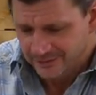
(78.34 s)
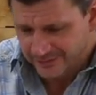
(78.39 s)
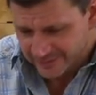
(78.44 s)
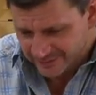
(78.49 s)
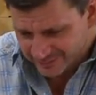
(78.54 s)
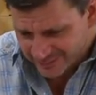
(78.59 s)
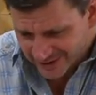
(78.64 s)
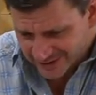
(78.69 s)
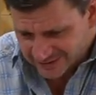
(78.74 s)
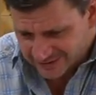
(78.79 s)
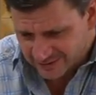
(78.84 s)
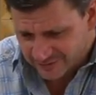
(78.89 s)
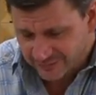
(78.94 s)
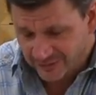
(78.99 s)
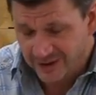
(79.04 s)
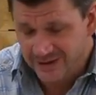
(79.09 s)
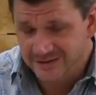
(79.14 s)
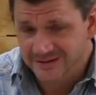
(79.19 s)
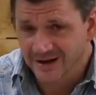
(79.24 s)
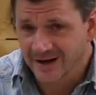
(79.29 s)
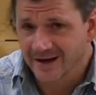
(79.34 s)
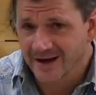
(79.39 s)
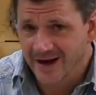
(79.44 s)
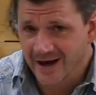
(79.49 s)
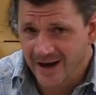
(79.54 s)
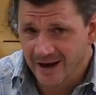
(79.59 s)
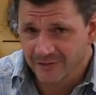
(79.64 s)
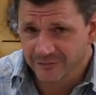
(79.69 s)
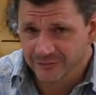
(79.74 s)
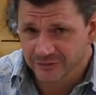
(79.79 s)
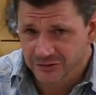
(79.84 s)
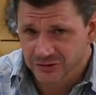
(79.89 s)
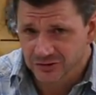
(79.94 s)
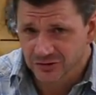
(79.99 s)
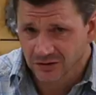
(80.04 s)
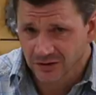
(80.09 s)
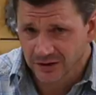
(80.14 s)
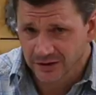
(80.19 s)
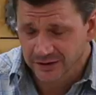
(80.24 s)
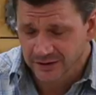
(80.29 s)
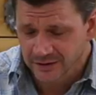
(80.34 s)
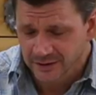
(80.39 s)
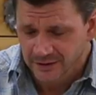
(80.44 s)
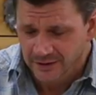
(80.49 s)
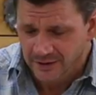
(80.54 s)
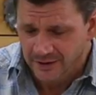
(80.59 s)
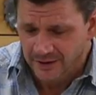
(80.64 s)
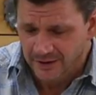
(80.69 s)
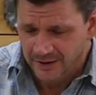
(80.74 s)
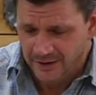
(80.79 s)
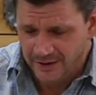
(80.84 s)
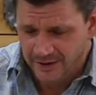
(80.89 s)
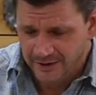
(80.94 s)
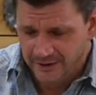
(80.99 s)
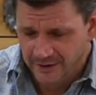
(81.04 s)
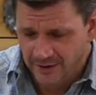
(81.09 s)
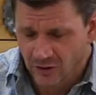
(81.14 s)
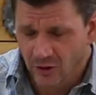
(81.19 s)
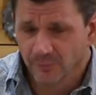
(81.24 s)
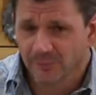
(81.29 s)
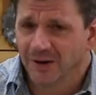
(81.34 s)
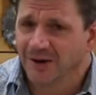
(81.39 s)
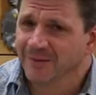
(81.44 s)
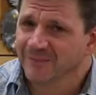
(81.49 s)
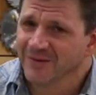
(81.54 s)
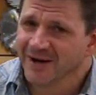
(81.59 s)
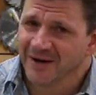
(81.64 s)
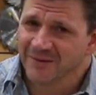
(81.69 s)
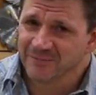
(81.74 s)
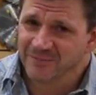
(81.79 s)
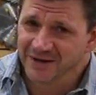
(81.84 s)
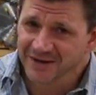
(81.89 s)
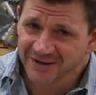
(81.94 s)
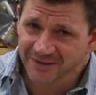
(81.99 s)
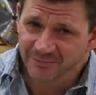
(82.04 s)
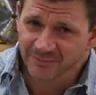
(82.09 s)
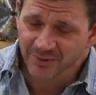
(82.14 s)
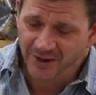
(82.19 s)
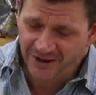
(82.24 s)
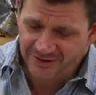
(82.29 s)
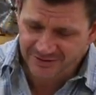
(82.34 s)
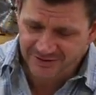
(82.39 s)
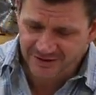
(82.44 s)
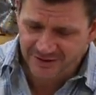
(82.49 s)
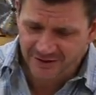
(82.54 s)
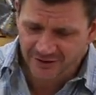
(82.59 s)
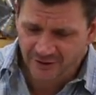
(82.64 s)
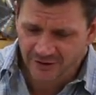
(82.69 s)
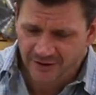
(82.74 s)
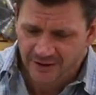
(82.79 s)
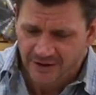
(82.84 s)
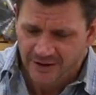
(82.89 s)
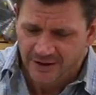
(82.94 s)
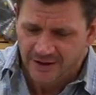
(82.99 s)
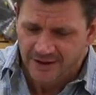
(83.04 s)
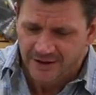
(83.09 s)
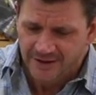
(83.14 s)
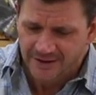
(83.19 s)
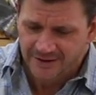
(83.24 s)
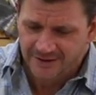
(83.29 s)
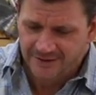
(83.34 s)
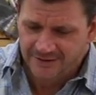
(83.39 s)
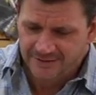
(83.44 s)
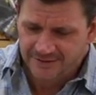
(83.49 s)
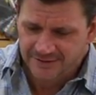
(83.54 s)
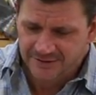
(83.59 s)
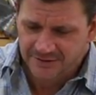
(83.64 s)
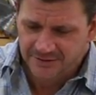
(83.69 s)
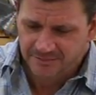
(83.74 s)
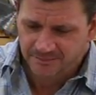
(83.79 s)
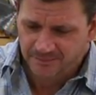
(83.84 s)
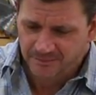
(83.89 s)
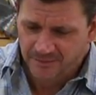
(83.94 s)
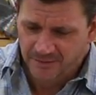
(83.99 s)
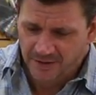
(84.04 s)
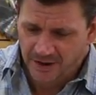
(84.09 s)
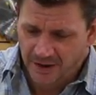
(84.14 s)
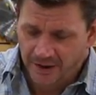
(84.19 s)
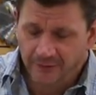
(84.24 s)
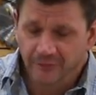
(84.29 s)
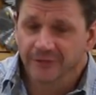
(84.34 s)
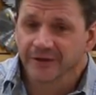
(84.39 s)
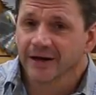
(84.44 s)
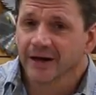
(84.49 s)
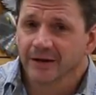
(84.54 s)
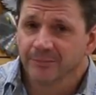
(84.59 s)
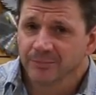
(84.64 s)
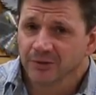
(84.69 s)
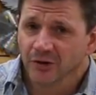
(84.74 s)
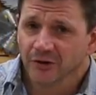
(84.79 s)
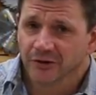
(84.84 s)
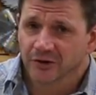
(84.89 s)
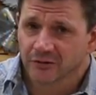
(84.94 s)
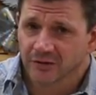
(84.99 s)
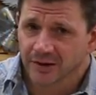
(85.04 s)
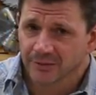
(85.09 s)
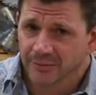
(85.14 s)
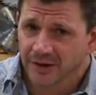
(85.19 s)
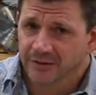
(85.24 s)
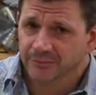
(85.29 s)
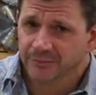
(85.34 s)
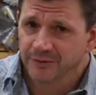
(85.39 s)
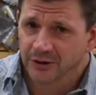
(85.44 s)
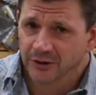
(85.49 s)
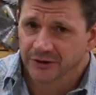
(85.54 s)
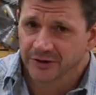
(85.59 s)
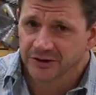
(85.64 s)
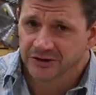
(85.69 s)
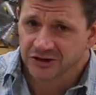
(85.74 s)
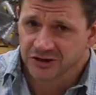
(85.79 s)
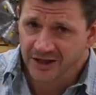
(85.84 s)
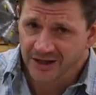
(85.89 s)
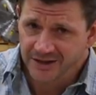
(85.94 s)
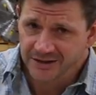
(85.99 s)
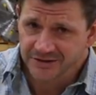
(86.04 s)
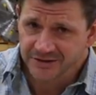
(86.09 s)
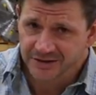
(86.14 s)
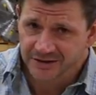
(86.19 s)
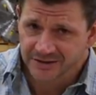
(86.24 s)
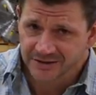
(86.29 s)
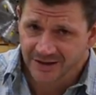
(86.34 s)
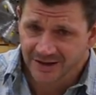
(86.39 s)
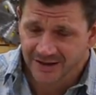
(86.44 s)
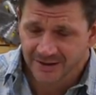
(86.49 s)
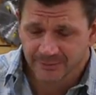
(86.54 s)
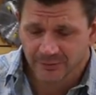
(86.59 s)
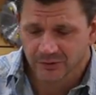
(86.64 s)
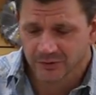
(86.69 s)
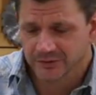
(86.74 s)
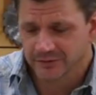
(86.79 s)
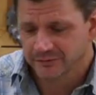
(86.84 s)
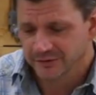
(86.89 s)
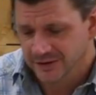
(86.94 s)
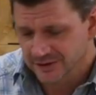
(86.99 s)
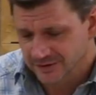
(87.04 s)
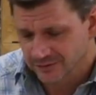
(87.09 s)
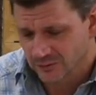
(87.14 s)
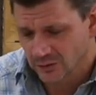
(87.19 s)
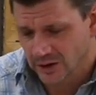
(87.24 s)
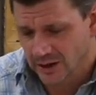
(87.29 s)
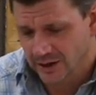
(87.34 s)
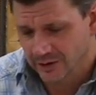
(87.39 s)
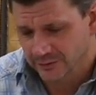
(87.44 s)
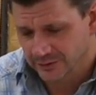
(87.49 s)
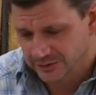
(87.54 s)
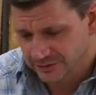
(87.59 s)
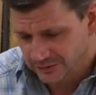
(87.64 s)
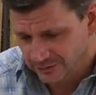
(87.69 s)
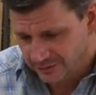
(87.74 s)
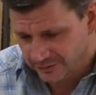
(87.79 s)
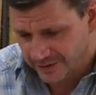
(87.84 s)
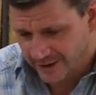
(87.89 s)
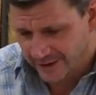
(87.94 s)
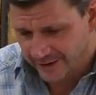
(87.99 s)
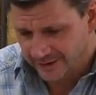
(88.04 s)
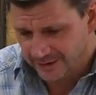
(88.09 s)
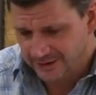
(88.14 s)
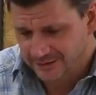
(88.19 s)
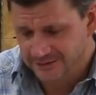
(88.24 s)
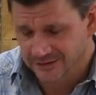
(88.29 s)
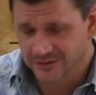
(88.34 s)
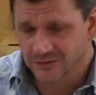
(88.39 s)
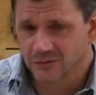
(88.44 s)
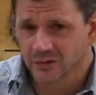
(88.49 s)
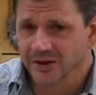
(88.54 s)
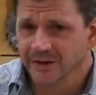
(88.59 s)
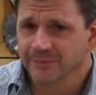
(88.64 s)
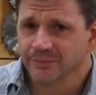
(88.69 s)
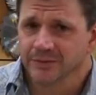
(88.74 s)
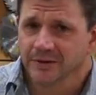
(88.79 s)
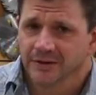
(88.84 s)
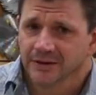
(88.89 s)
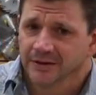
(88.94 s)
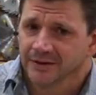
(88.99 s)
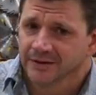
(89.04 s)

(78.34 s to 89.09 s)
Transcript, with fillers: The best advice I have for Sean, and I hope I'm not being a buzzkill, is I don't think I'd build a crib. I'd build a changing table, and the reason why I would do that is a crib